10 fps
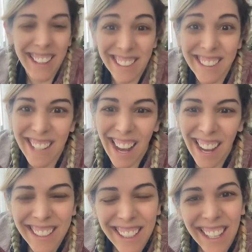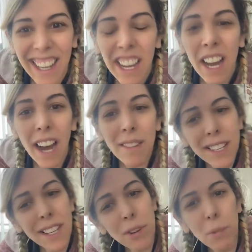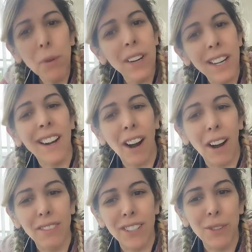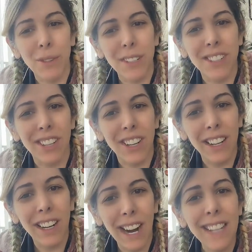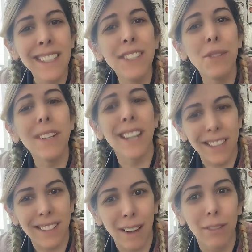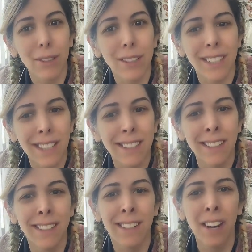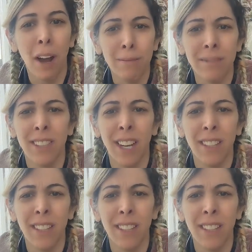Yeah, exactly. I was like, you work at a coffee store, sir. I need you to take several seats and stop